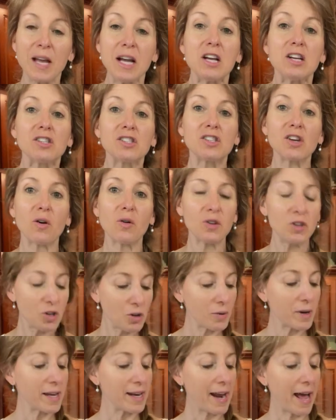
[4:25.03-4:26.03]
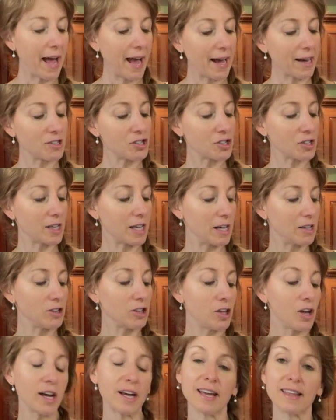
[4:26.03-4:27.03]
So you can actually
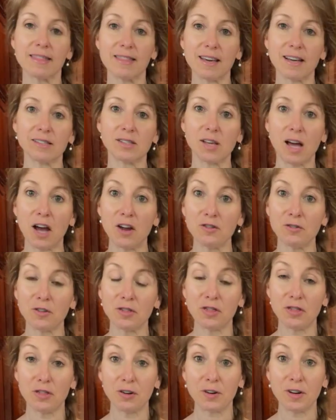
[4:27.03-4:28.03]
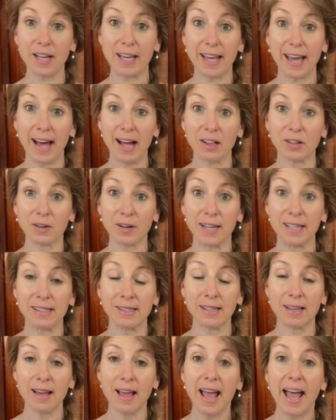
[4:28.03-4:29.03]
look at this 130 calories